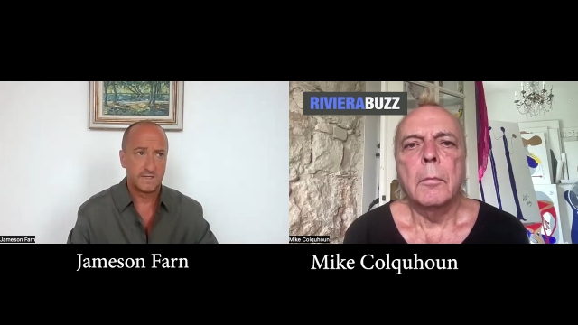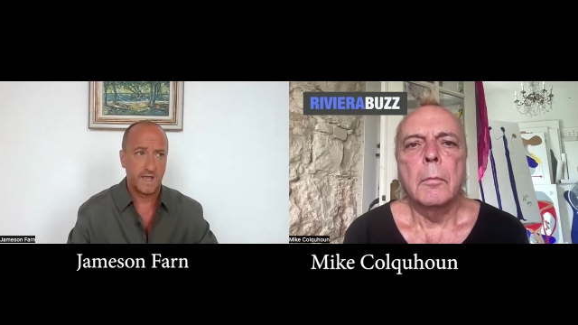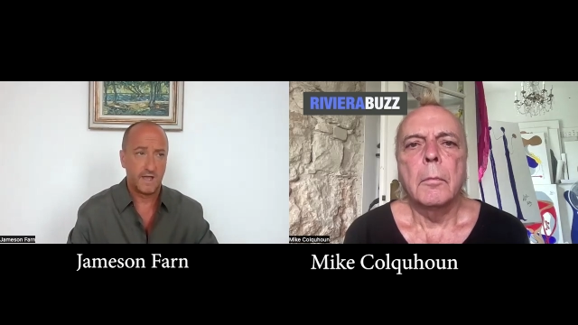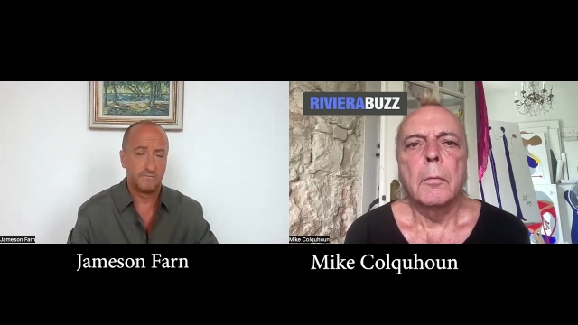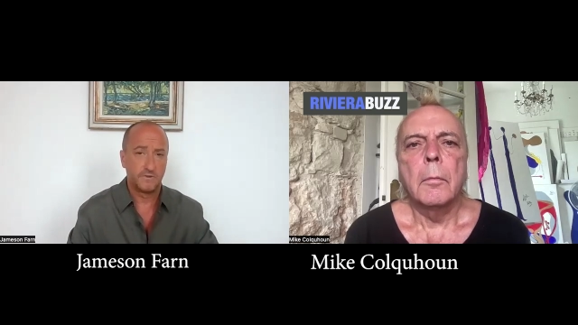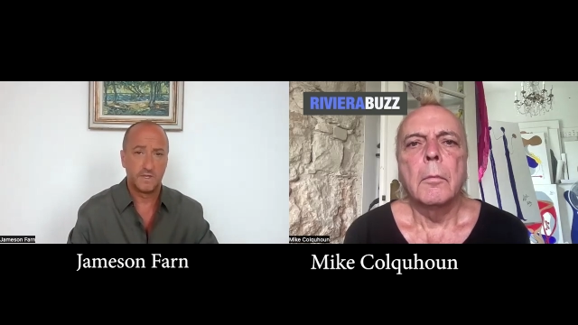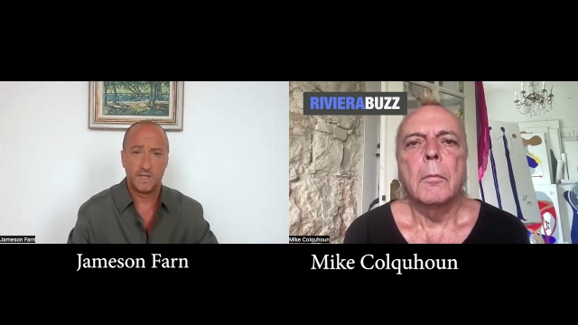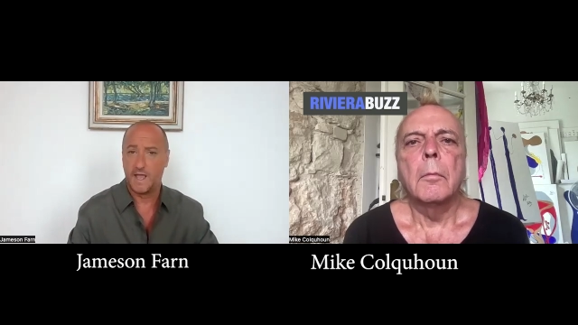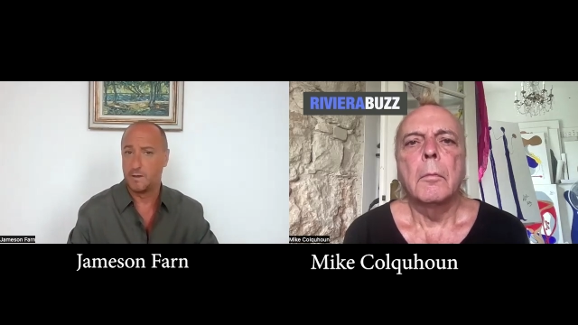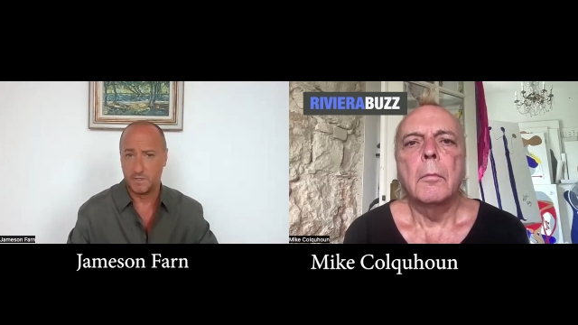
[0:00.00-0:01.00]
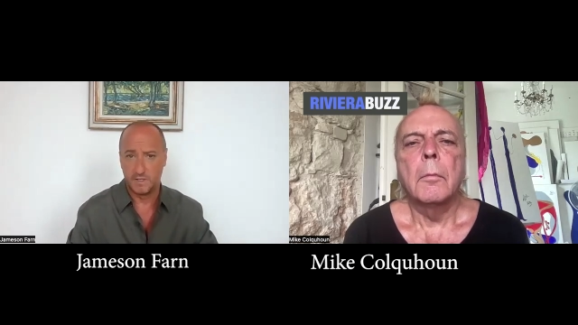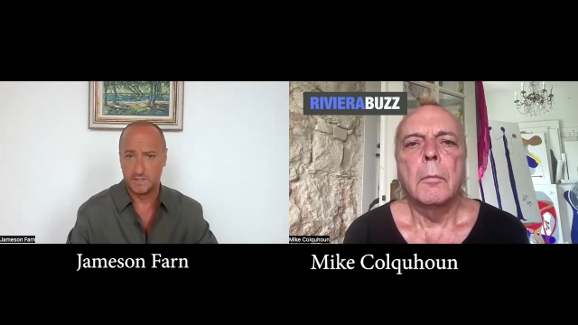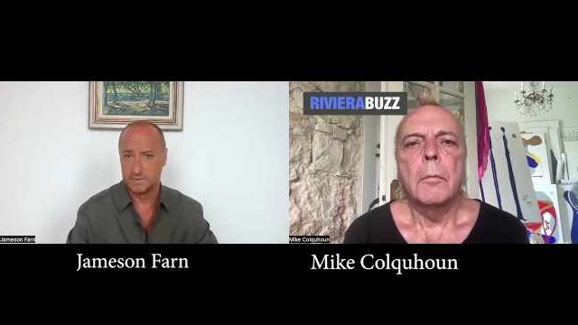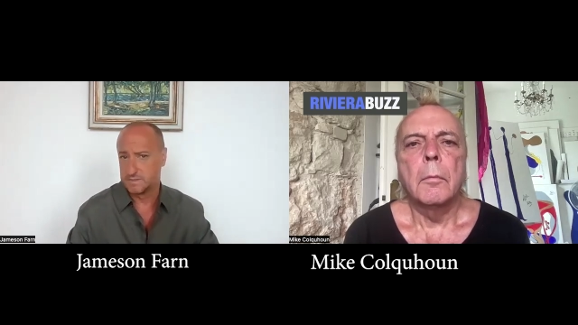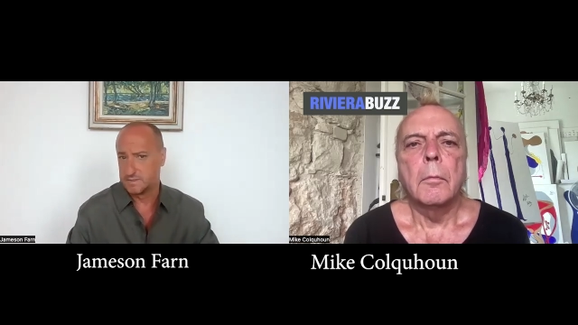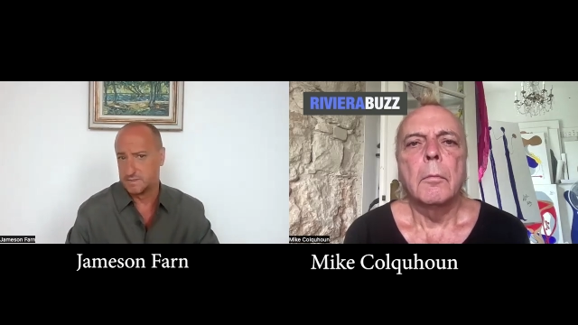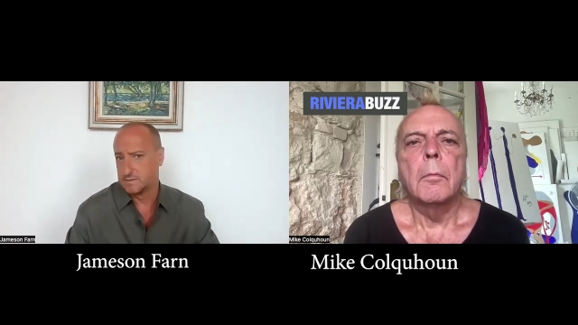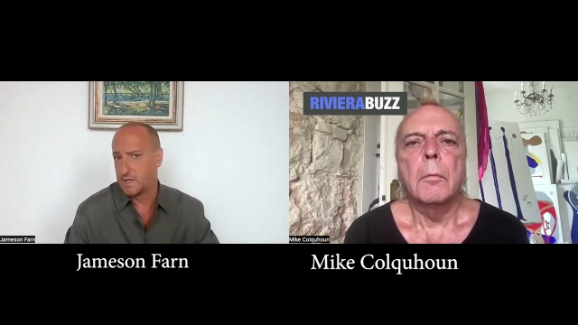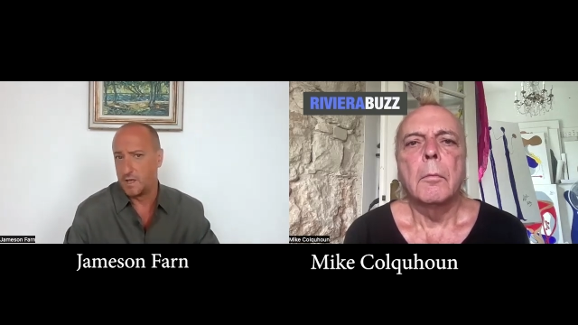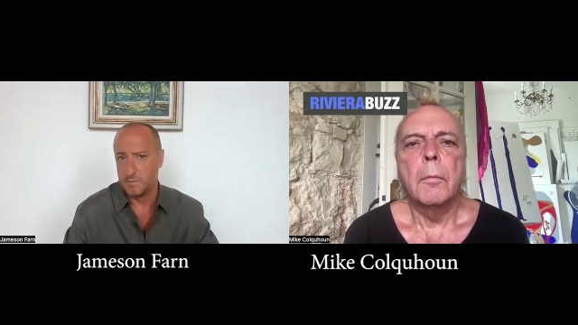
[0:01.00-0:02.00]
Speaker 1: to have the ambulance
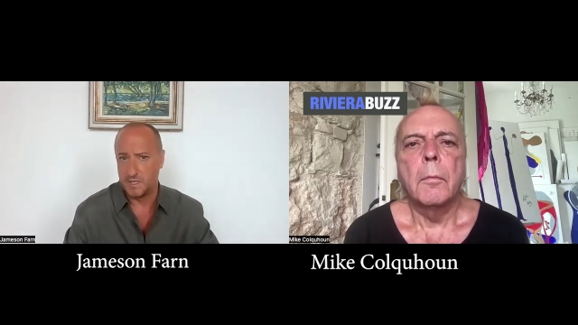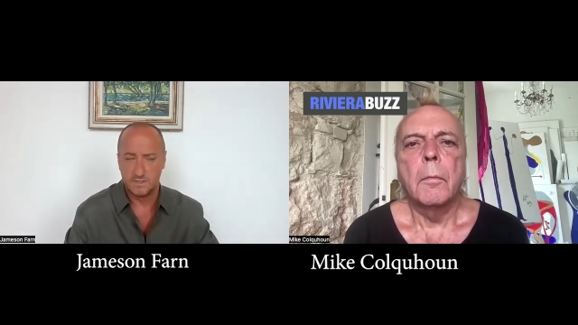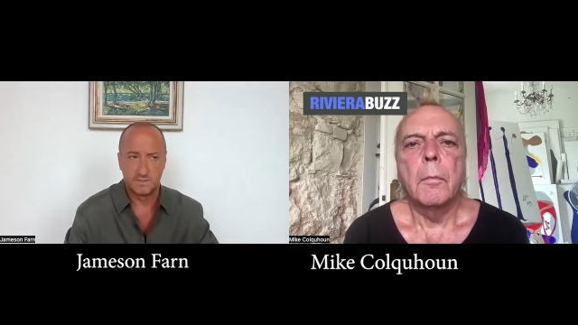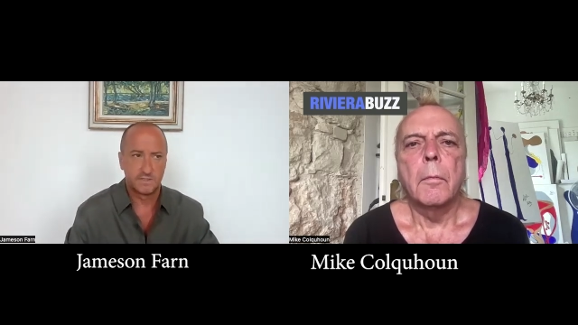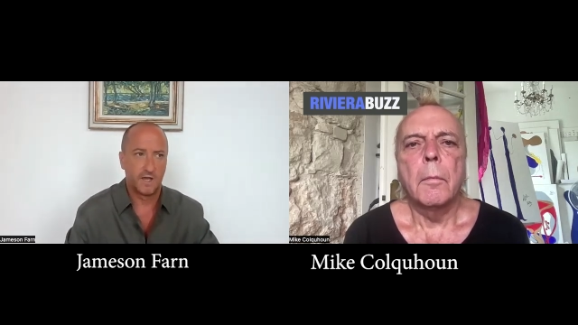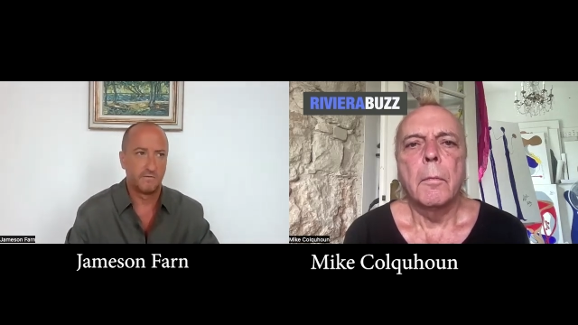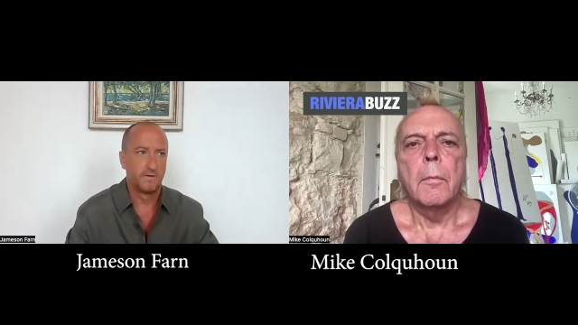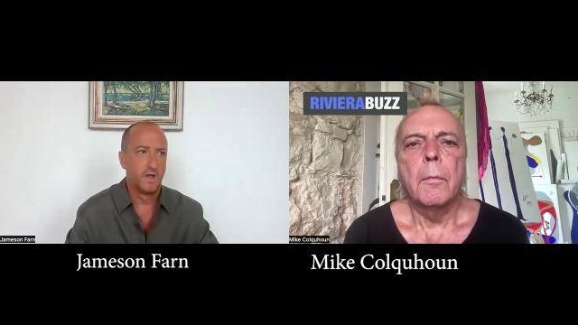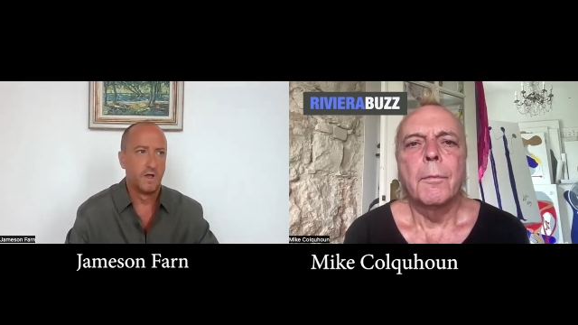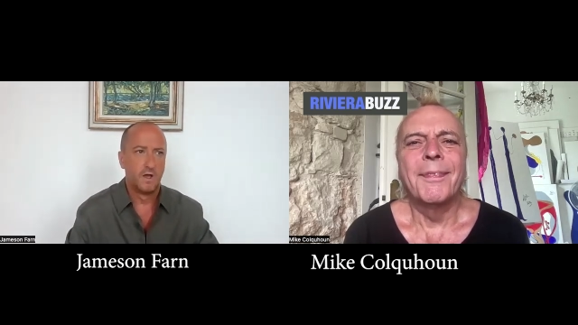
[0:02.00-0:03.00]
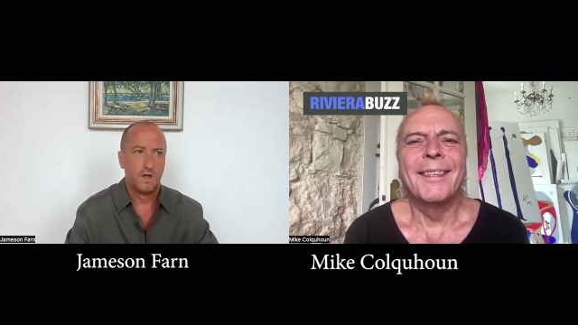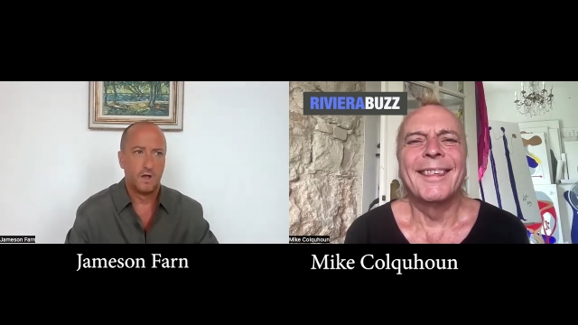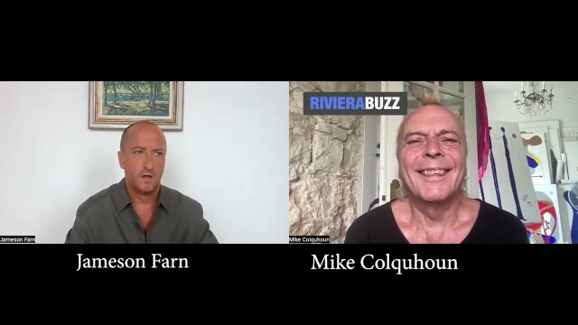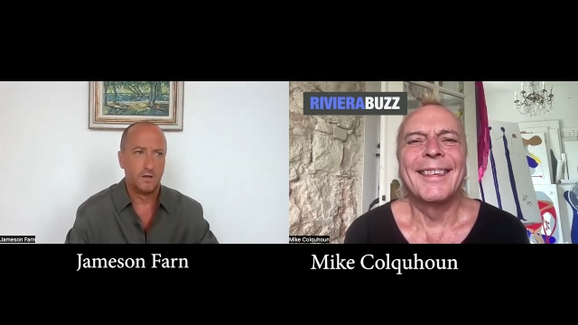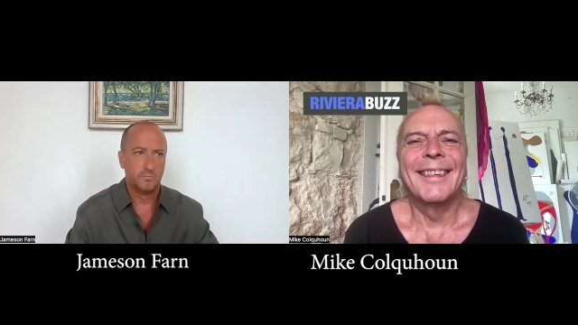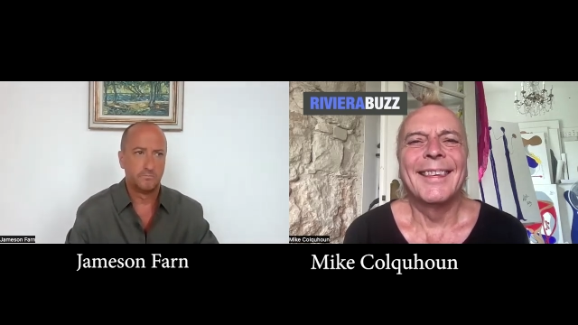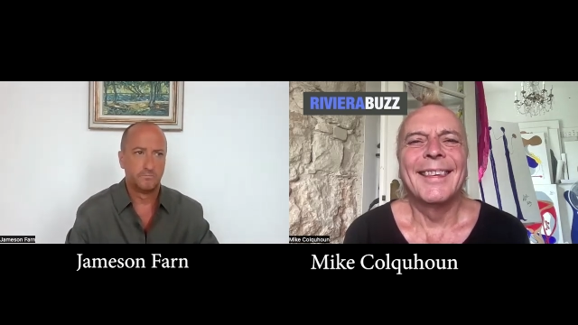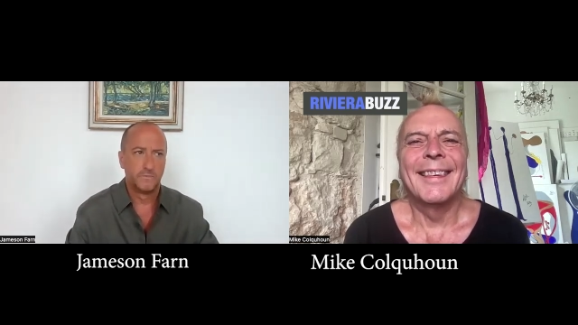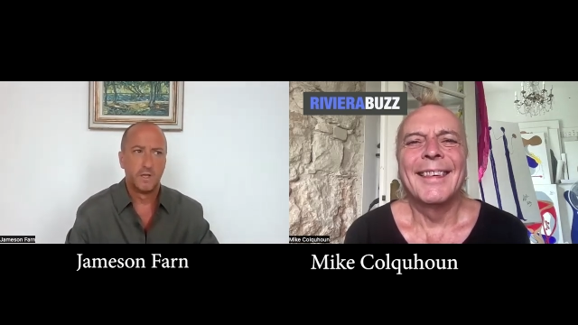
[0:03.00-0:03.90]
come in and stuff um,